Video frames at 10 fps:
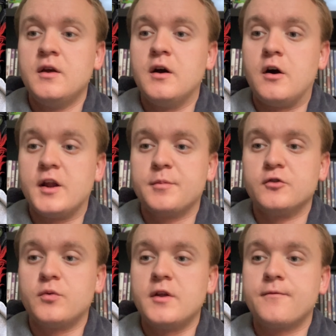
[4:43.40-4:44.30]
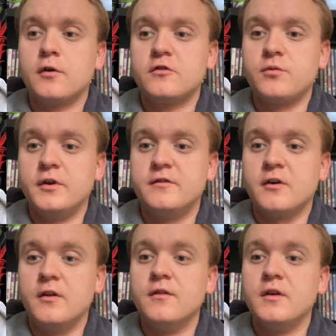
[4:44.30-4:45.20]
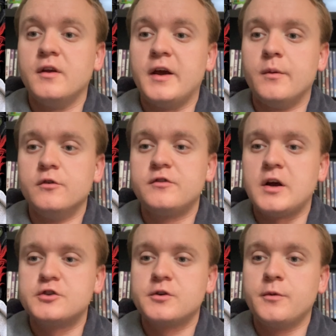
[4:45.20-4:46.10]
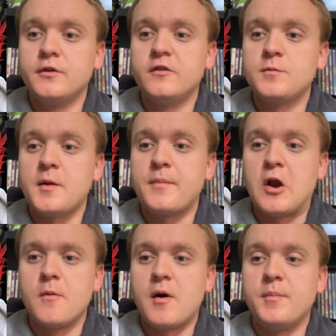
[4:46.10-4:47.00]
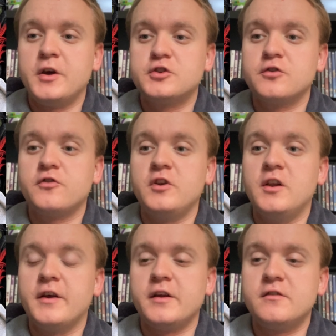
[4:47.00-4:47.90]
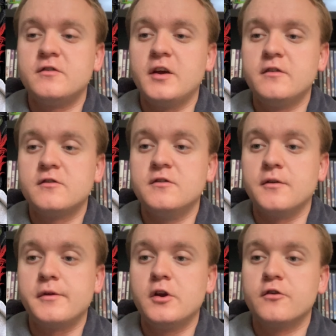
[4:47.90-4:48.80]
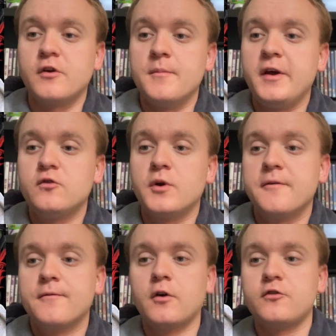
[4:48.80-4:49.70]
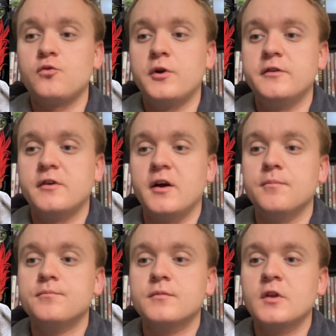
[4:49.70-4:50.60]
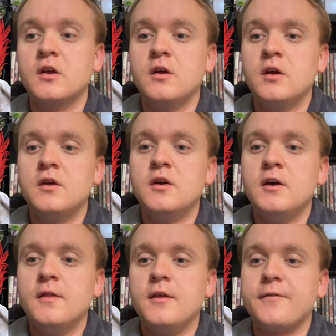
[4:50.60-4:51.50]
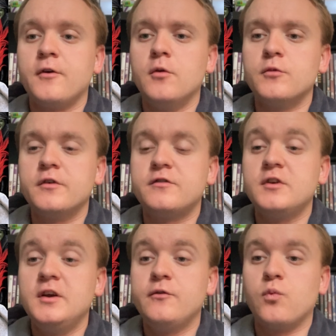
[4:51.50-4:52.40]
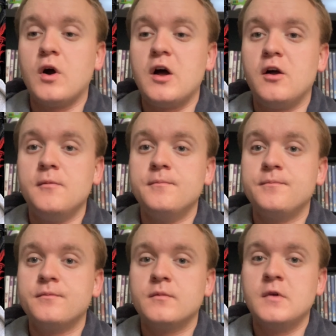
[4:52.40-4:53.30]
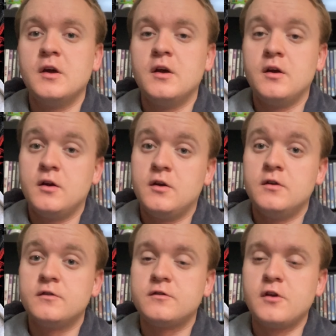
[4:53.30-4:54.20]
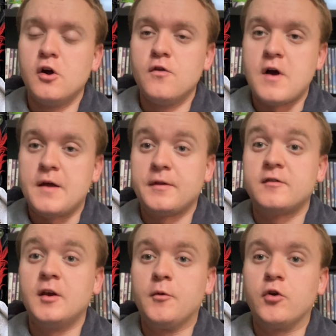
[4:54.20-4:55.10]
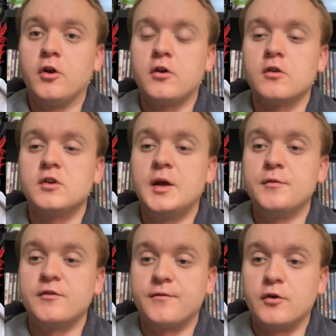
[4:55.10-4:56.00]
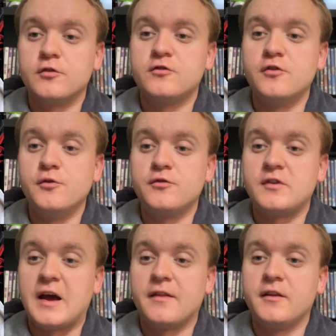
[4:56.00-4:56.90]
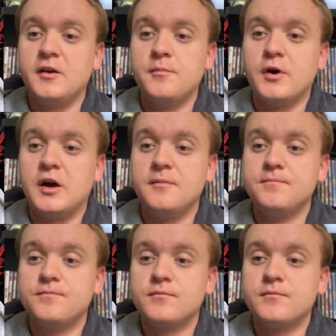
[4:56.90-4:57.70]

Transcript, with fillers: on April 21, 2010. and was theatrically released by Paramount Pictures in the United States into theaters on May 21, 2010. The film received, well, still not the same critical acclaim as the first two, sadly, but